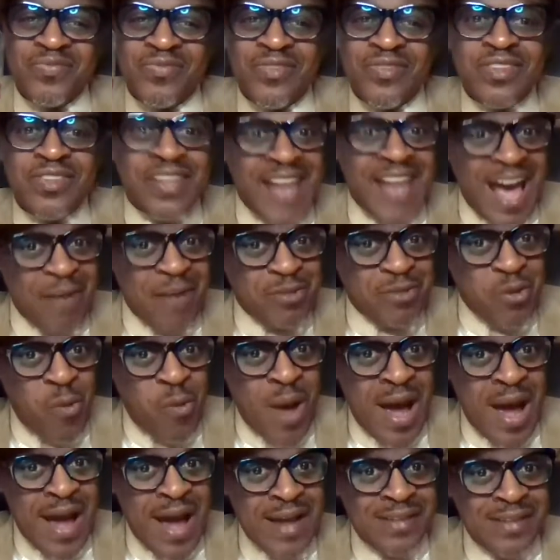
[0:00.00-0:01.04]
The guy with the
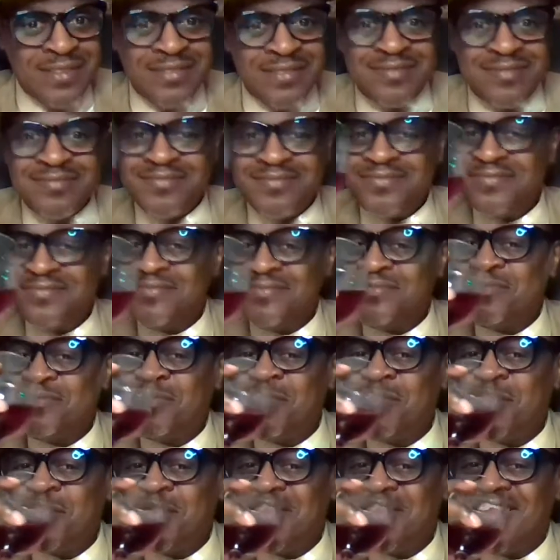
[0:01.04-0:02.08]
wine.
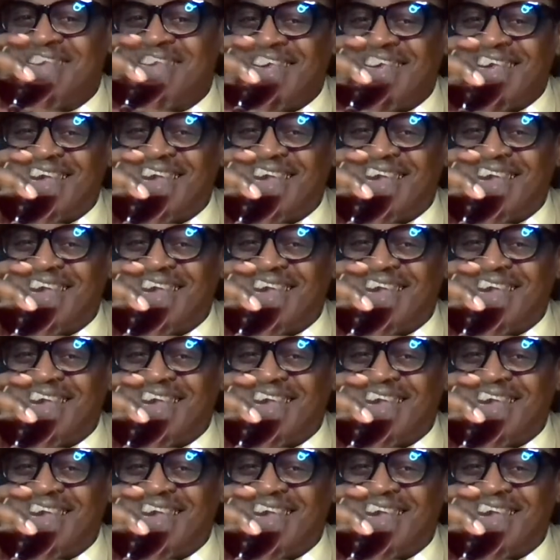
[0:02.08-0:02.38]
The